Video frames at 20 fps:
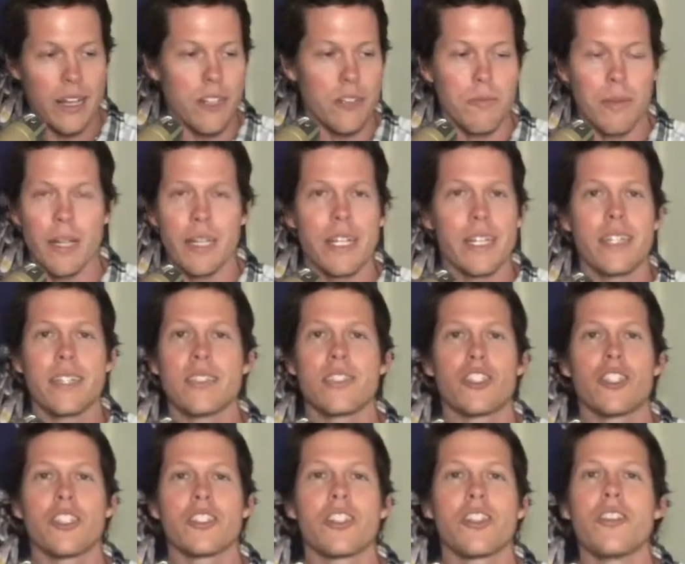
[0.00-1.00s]
But it is
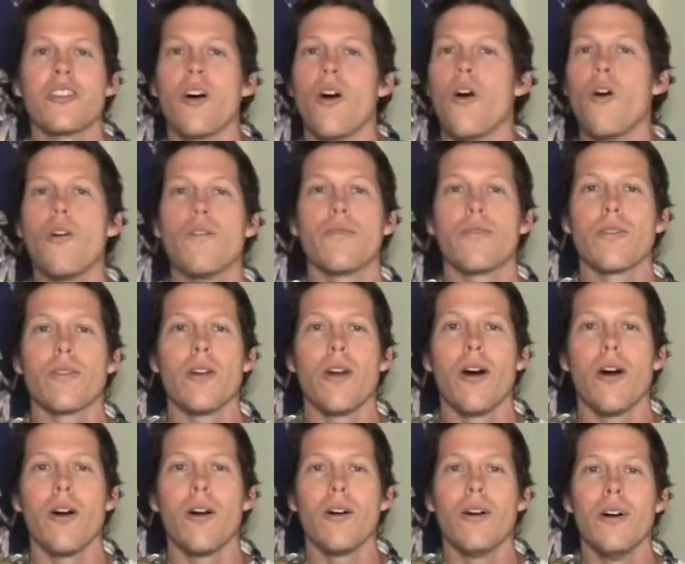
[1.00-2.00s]
just an
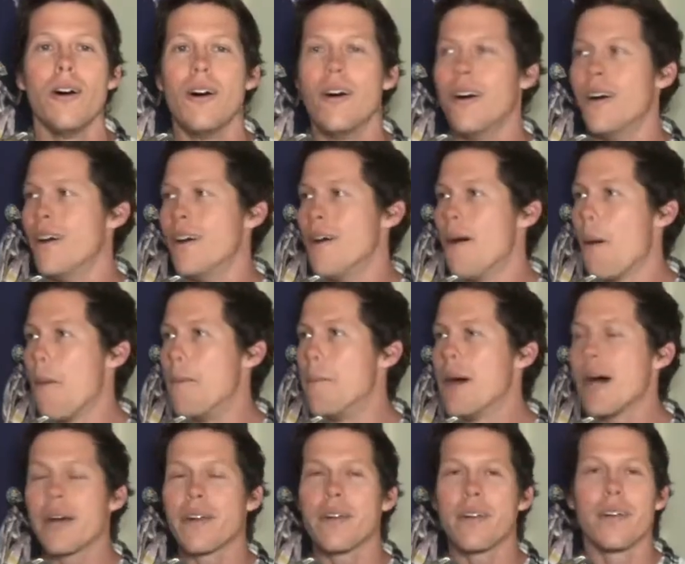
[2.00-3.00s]
overall
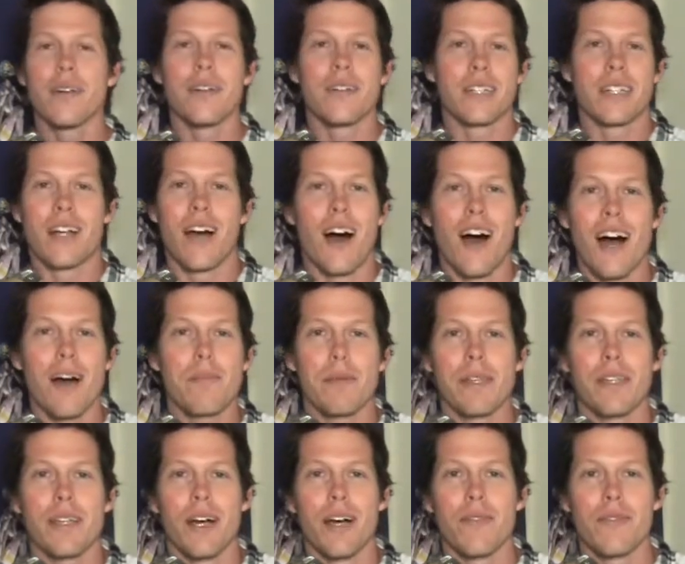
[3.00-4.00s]
better copy
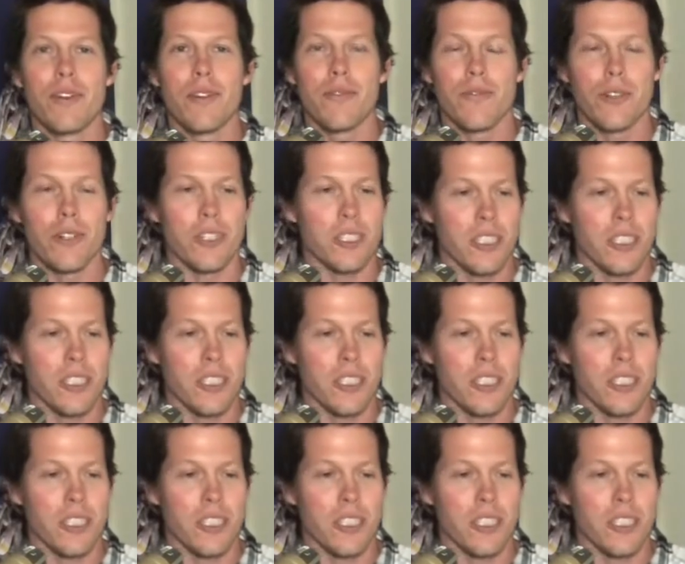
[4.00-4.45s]
of the first.